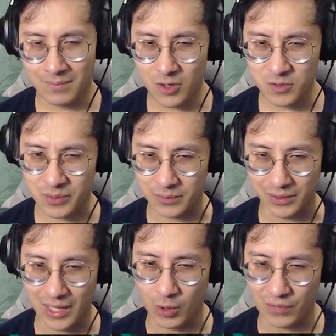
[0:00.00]
Most
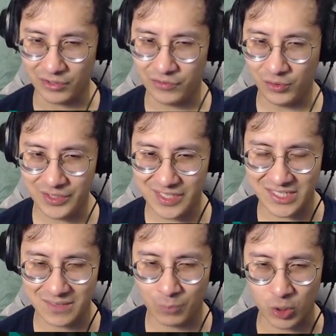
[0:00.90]
people, however, have only
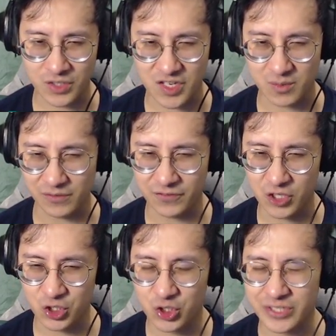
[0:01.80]
tasted more accessible
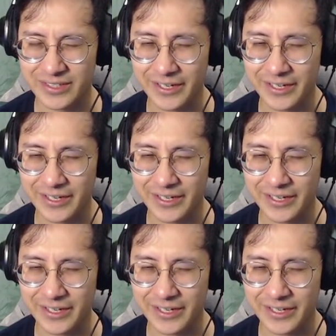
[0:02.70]
fish just